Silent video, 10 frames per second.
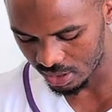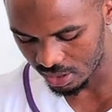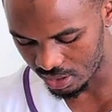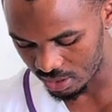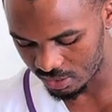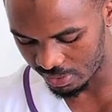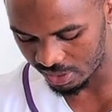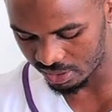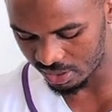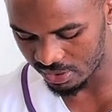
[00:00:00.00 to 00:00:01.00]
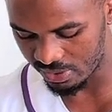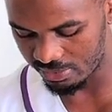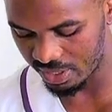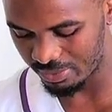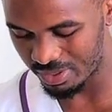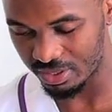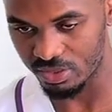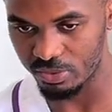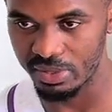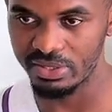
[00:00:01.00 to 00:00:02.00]
Yes, my Instagram name is
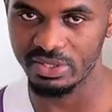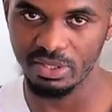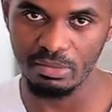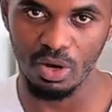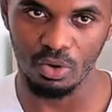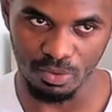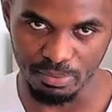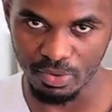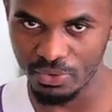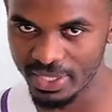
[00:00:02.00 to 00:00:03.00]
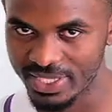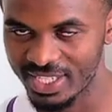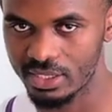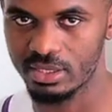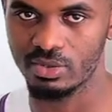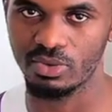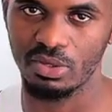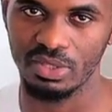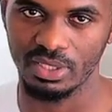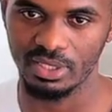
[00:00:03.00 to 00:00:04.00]
Zubair Simba, or brewing since
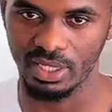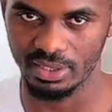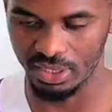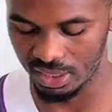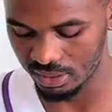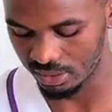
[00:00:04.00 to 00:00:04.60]
2019.